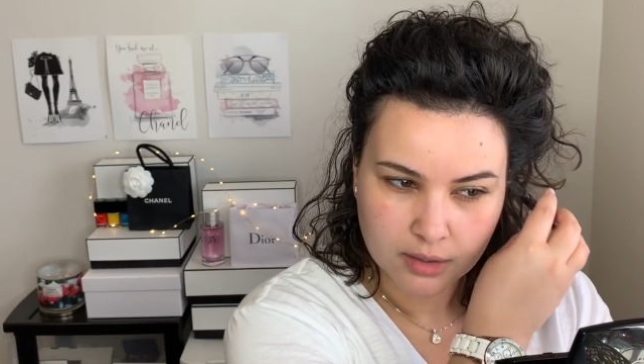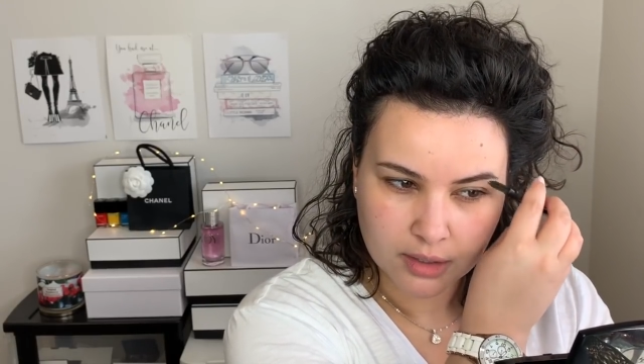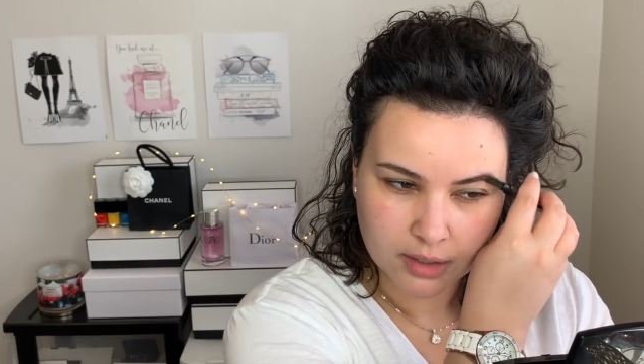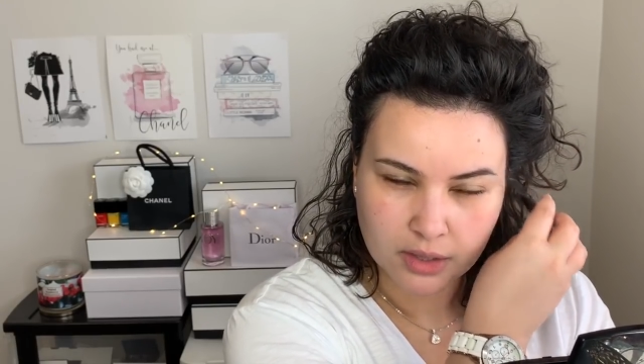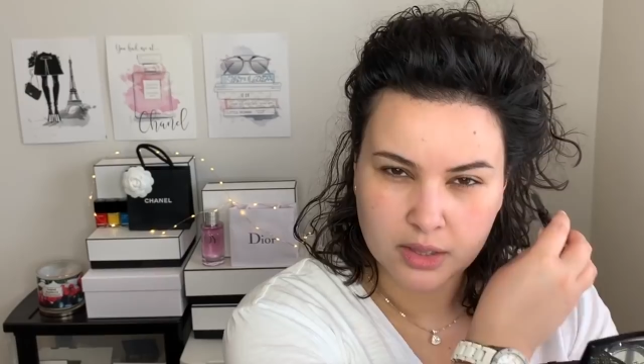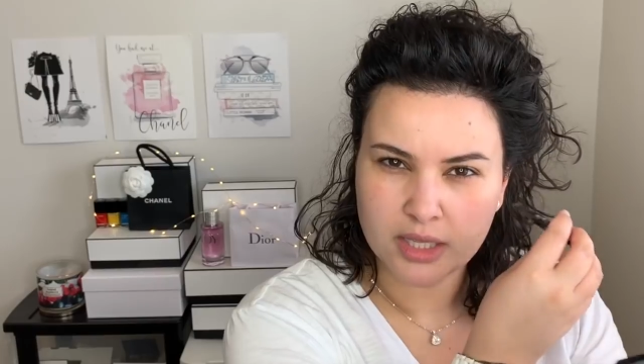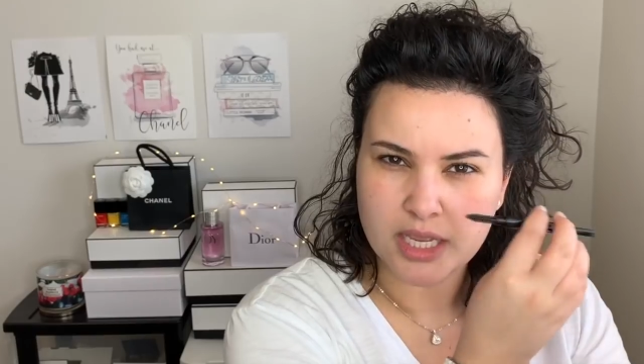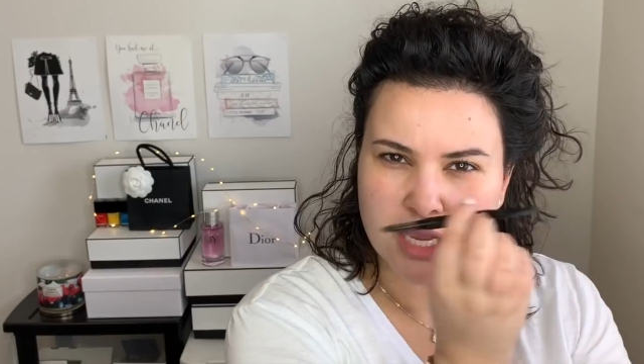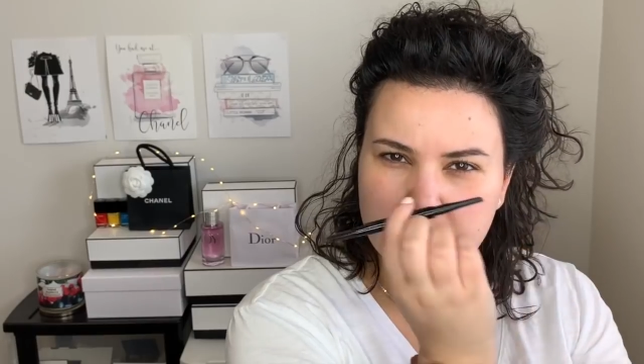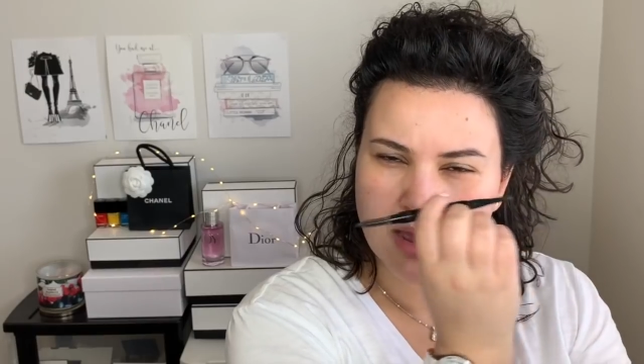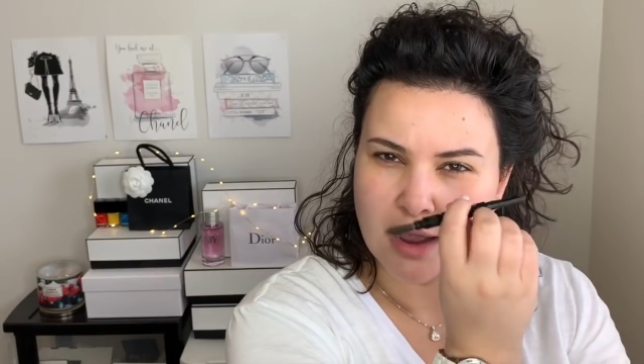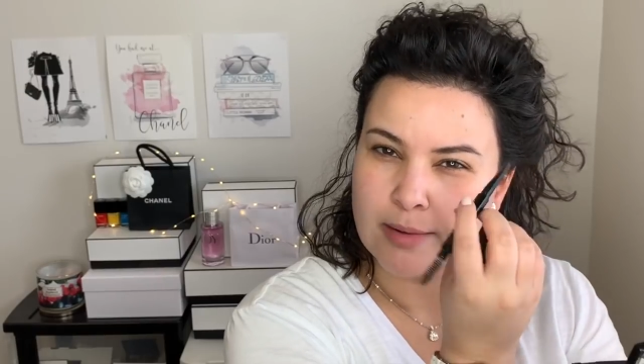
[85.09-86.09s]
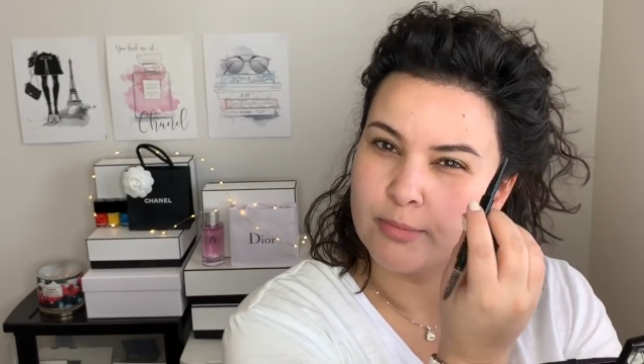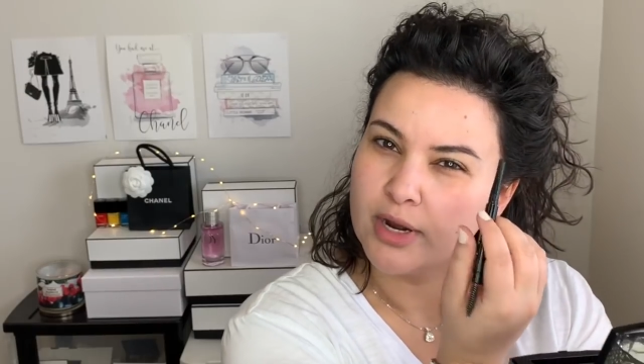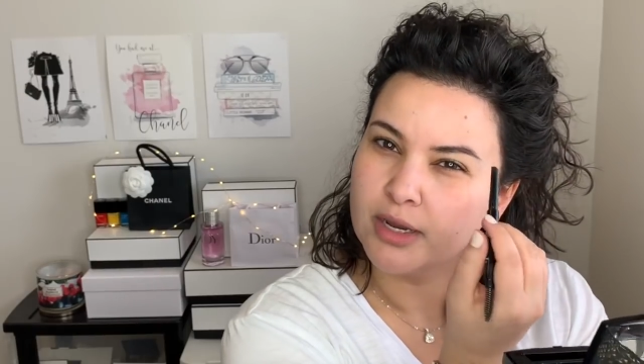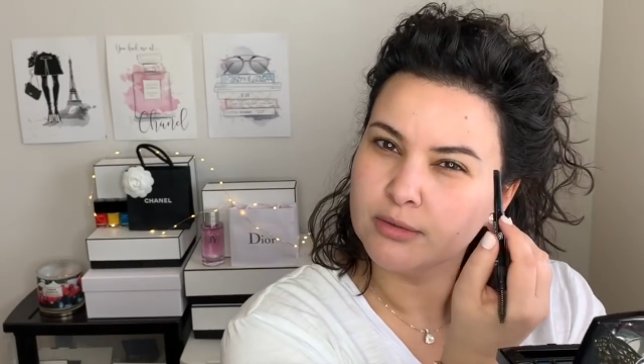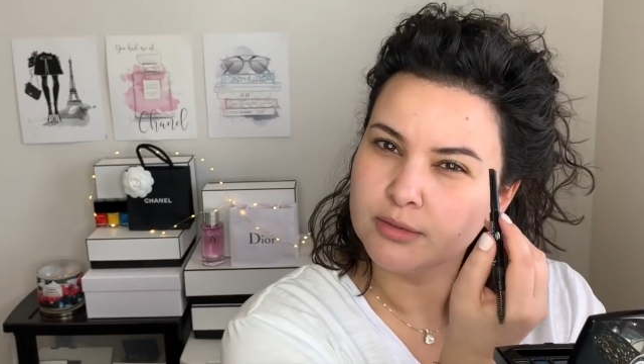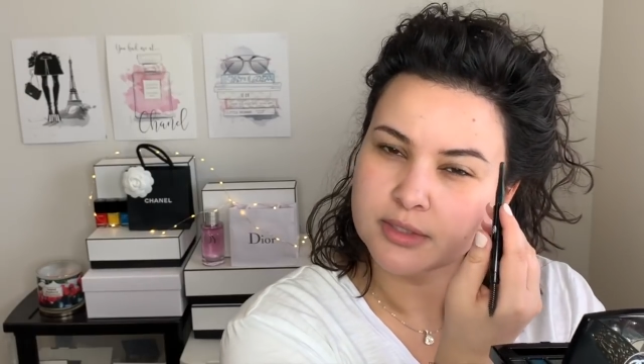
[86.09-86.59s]
clean
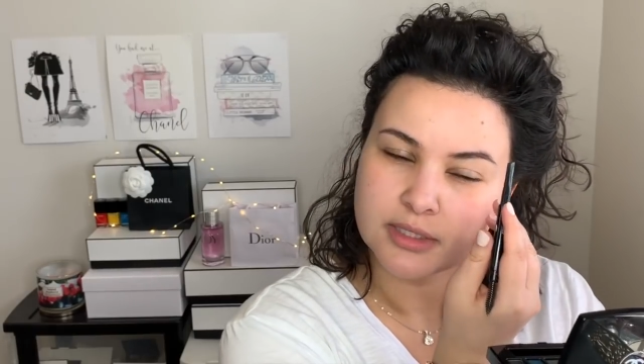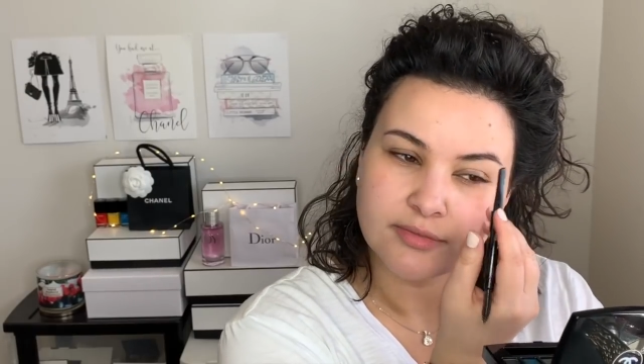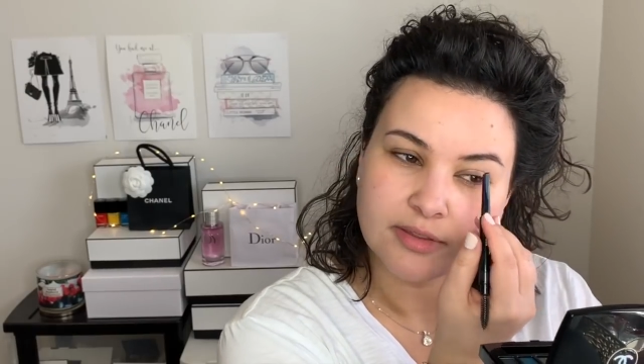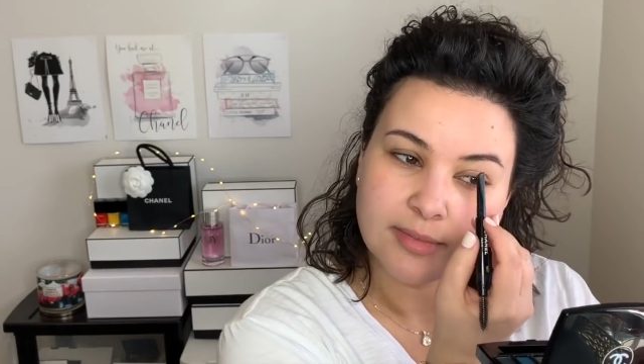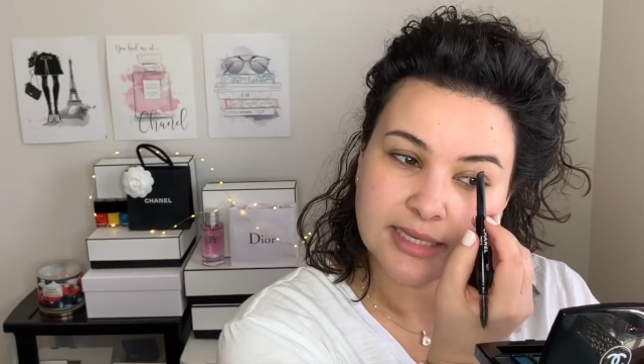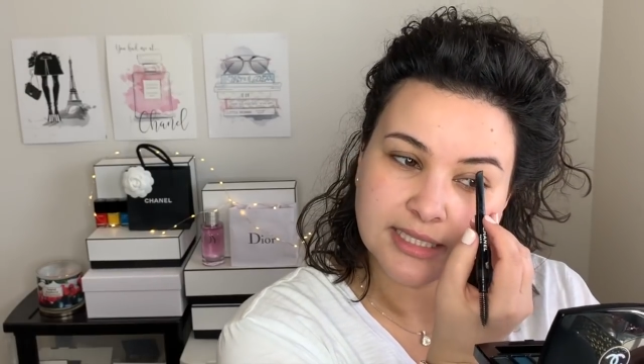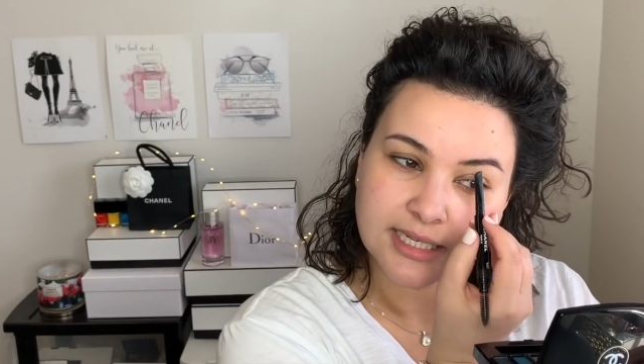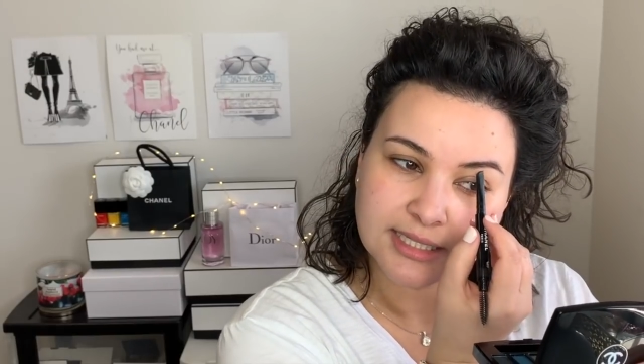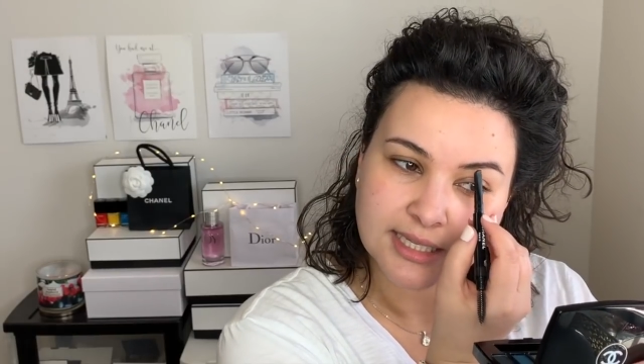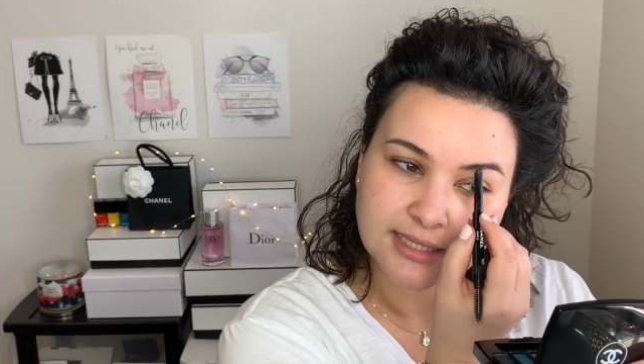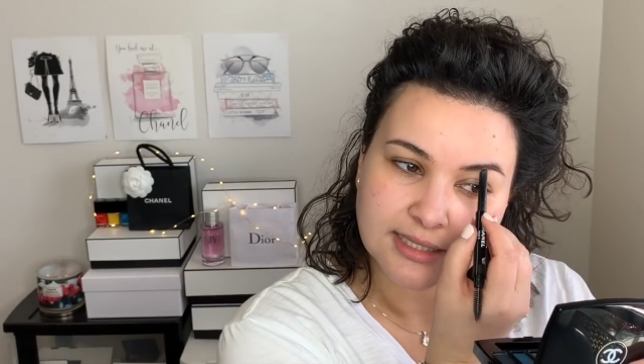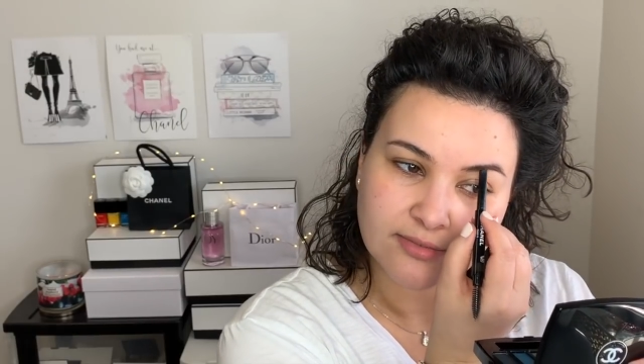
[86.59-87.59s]
eyebrows, if it makes any sense.